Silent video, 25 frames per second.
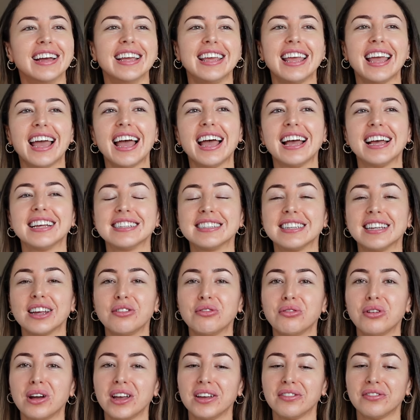yeah, so
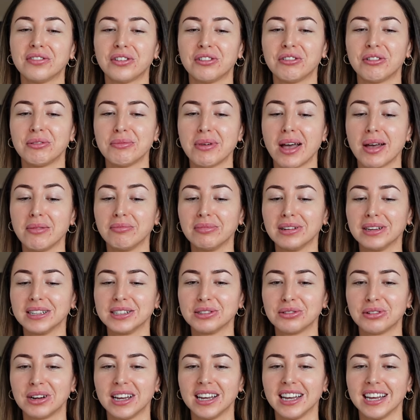we've remembered
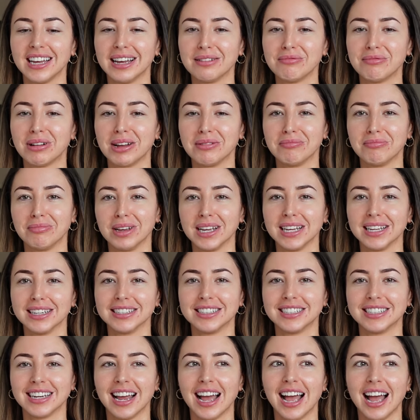we're a bad
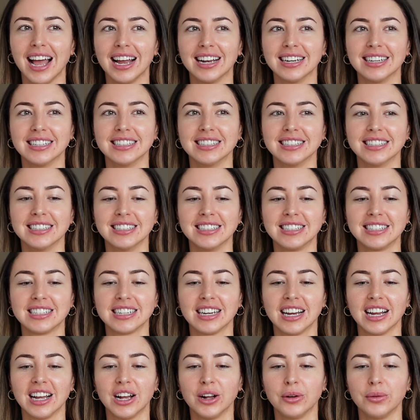bitch,
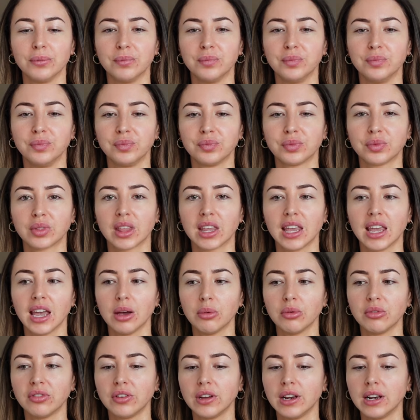and yeah,
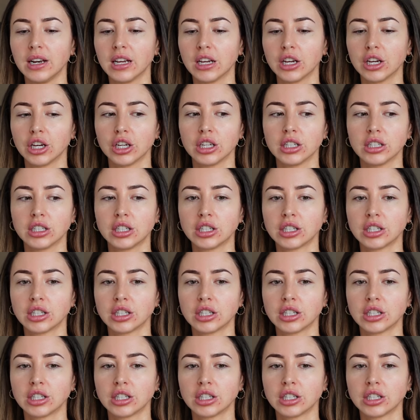we're feeling good.